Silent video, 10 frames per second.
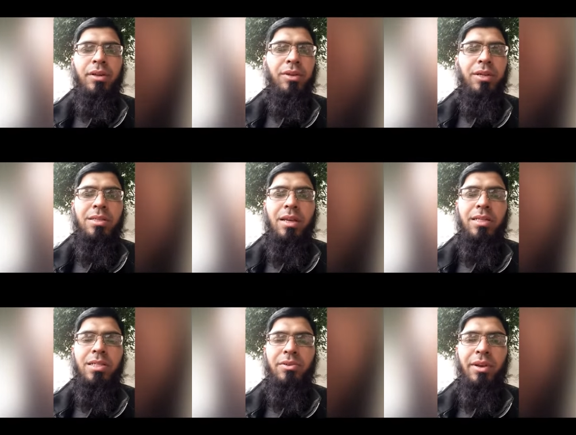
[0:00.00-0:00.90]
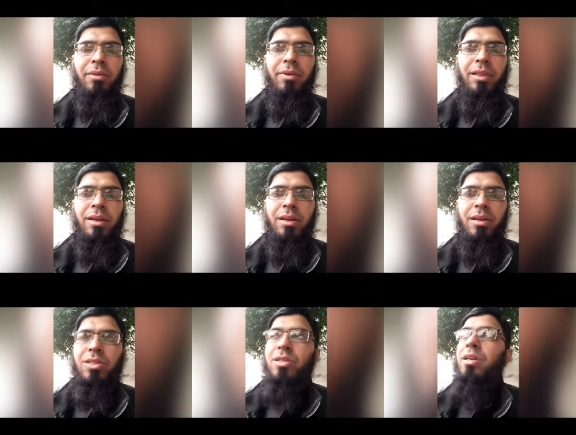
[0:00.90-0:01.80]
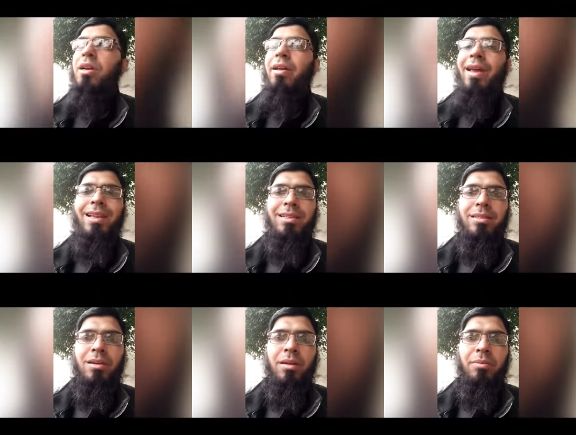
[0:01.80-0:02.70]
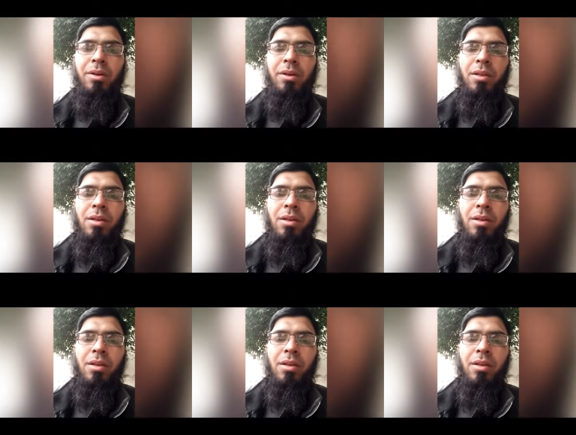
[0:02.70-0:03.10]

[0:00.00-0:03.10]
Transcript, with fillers: fact you can see it's rainy weather conditions here any time